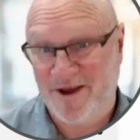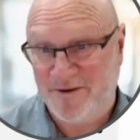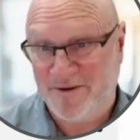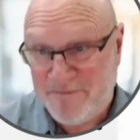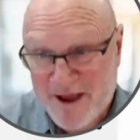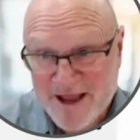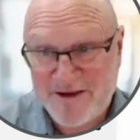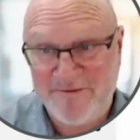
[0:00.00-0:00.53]

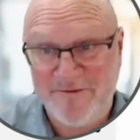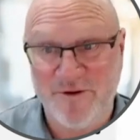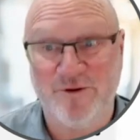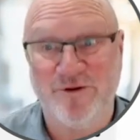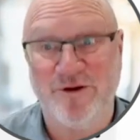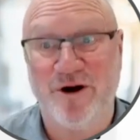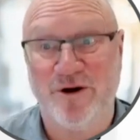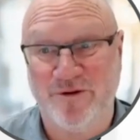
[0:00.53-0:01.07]
Make a few
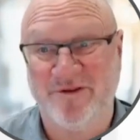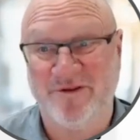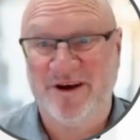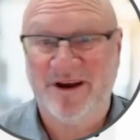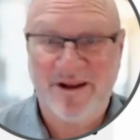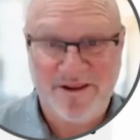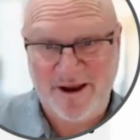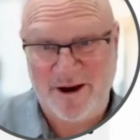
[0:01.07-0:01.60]
notes
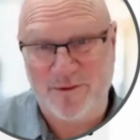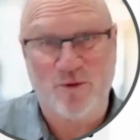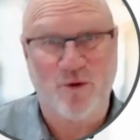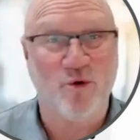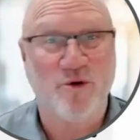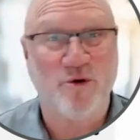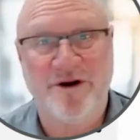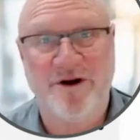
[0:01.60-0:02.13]
to help
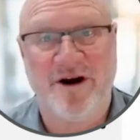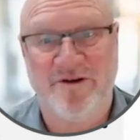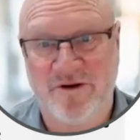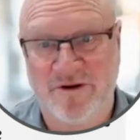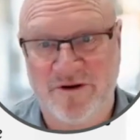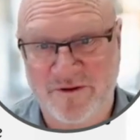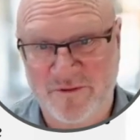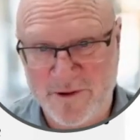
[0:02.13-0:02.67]
organize your
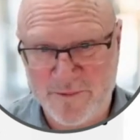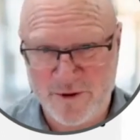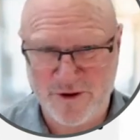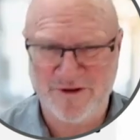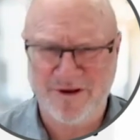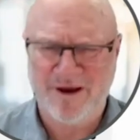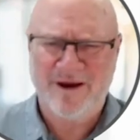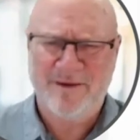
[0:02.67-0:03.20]

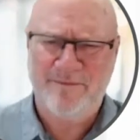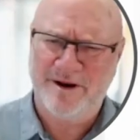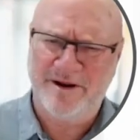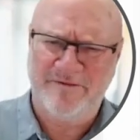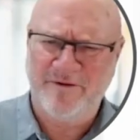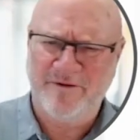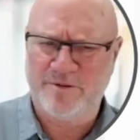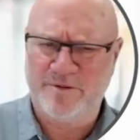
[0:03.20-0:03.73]
description, but
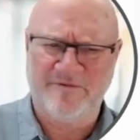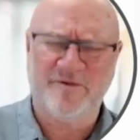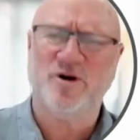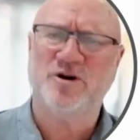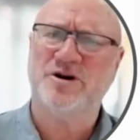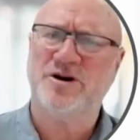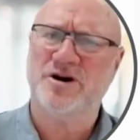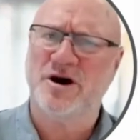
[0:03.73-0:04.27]
if you
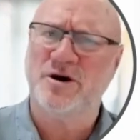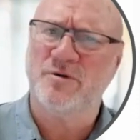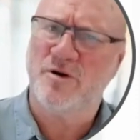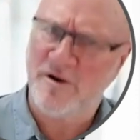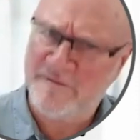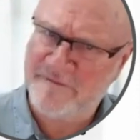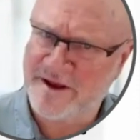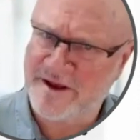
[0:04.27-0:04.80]
prefer to go
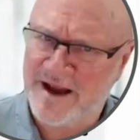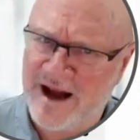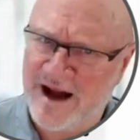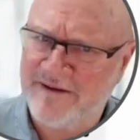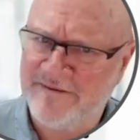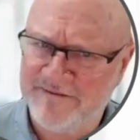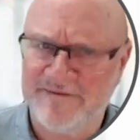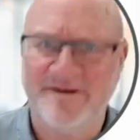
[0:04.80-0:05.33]
off the
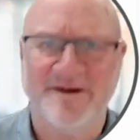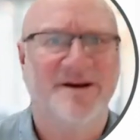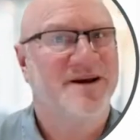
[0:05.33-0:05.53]
cuff,